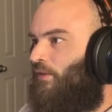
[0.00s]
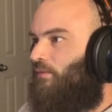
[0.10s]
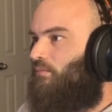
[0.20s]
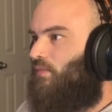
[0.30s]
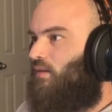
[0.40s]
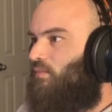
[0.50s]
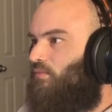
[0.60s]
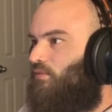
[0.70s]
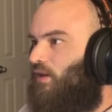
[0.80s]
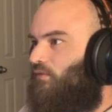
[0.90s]
maybe
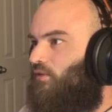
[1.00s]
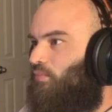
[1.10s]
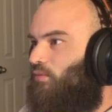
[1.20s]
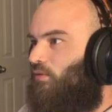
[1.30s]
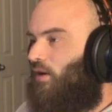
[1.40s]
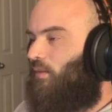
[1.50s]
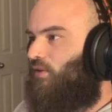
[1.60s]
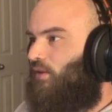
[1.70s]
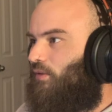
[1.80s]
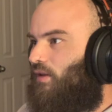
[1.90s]
we'll have to program
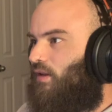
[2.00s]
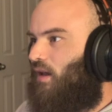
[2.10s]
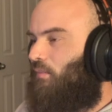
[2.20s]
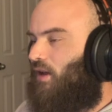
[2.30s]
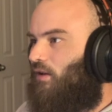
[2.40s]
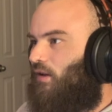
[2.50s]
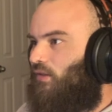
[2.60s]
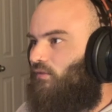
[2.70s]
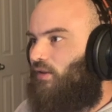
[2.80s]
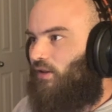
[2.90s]
something in. I might
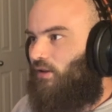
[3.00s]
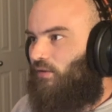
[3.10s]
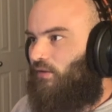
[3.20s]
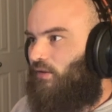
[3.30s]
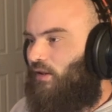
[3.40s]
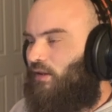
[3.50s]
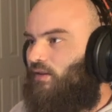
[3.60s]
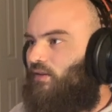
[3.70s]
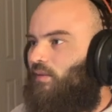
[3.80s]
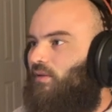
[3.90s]
cut the video until I
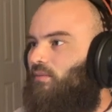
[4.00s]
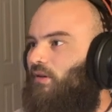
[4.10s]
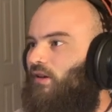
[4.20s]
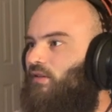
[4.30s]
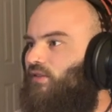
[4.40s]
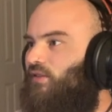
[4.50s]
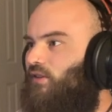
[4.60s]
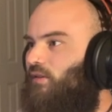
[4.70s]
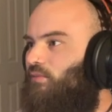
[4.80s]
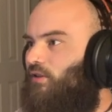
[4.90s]
get something, but let's
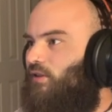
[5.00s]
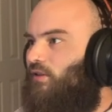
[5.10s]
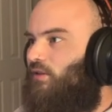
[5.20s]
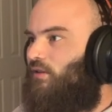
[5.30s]
just keep looking.